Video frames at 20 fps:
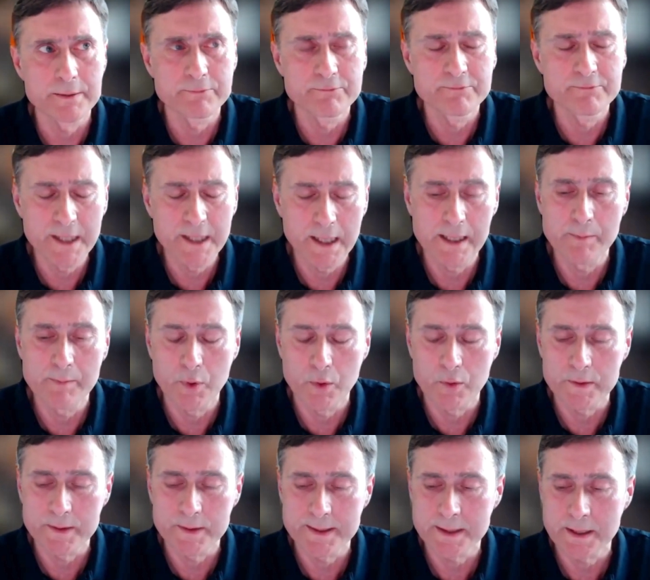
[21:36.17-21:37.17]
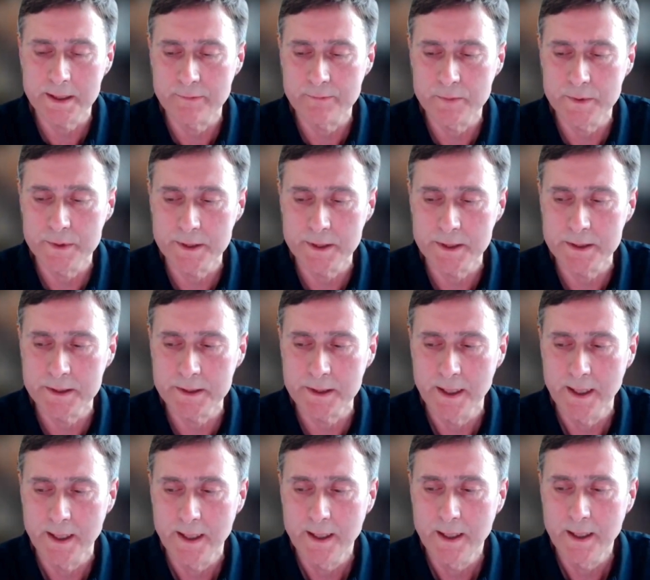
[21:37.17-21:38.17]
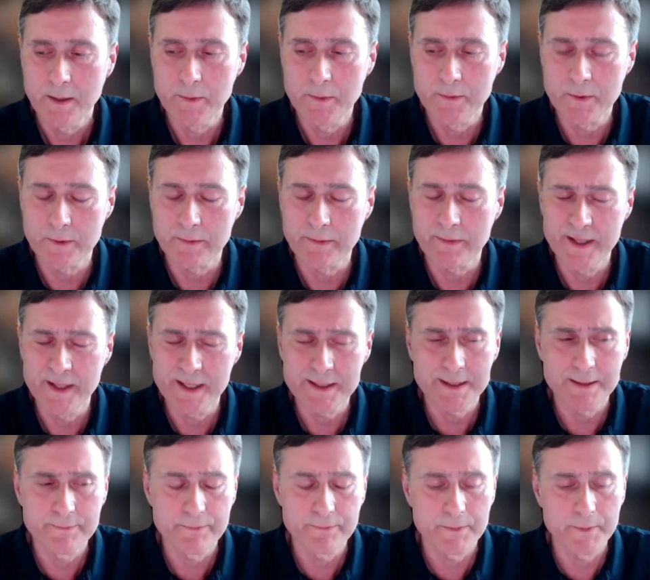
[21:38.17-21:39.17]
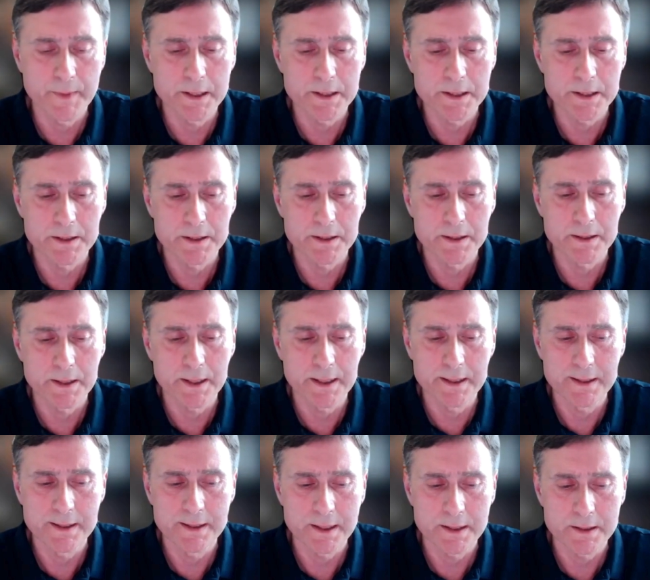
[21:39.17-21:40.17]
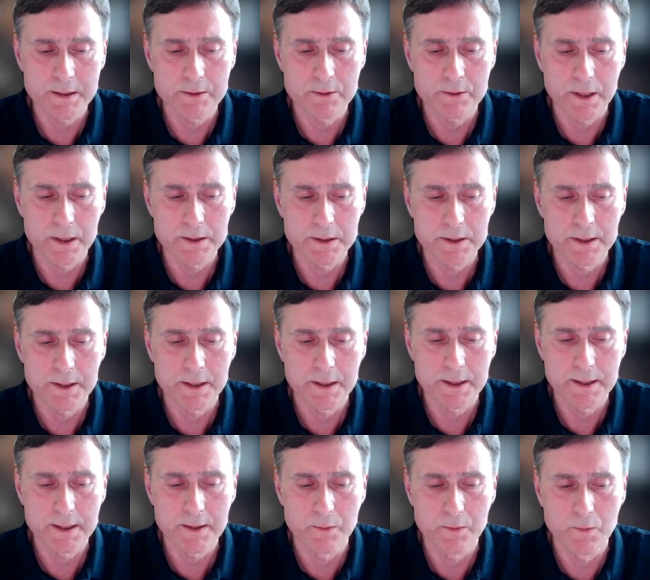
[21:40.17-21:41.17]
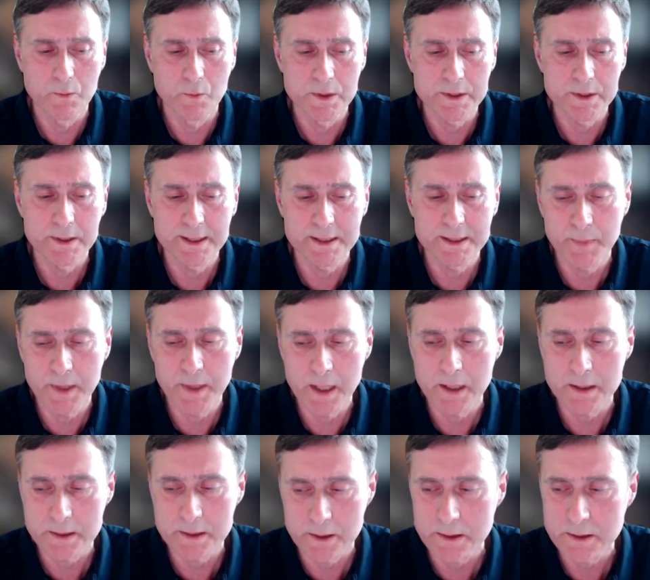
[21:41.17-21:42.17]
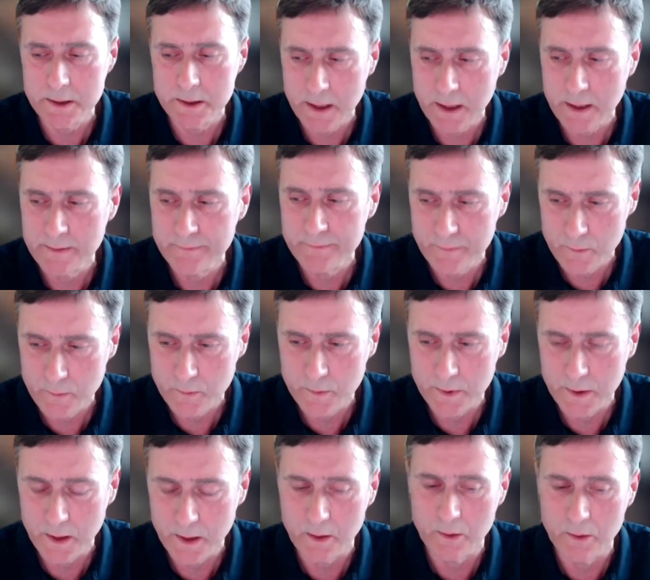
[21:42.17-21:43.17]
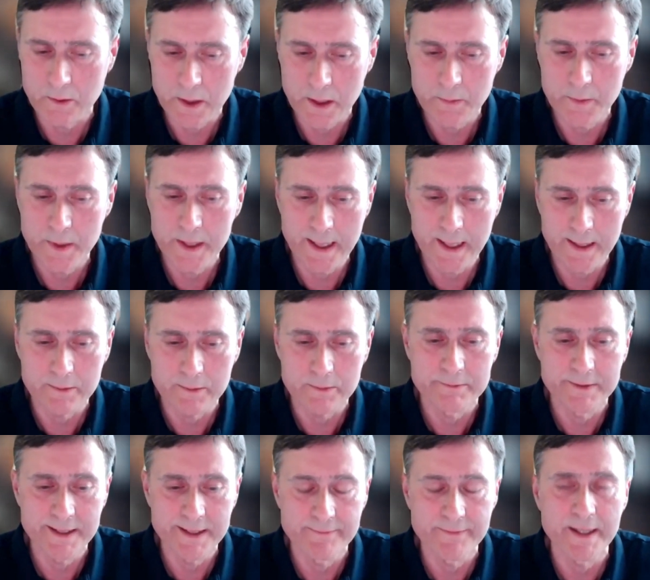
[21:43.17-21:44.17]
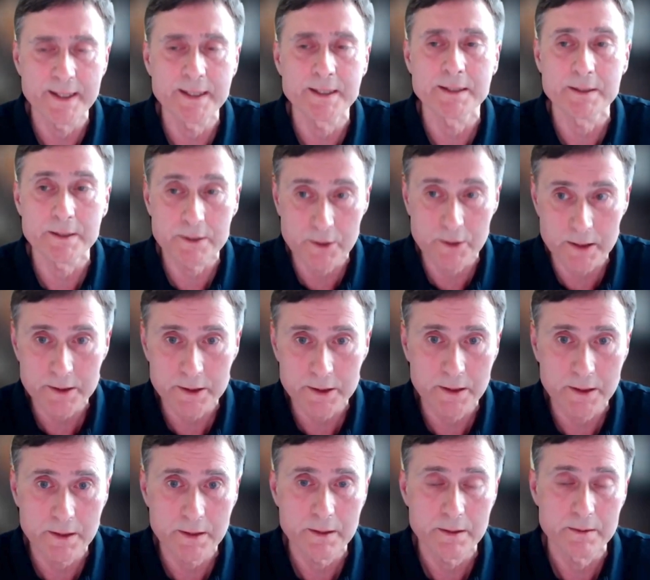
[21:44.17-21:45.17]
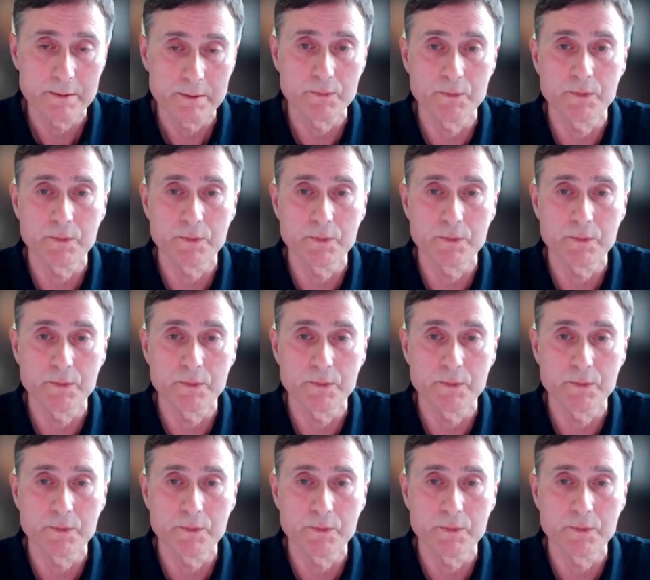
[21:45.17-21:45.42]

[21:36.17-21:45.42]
really important stuff, which is, we've got this information in this structure. Will this be our structure going forward, or are we now reinventing the structure?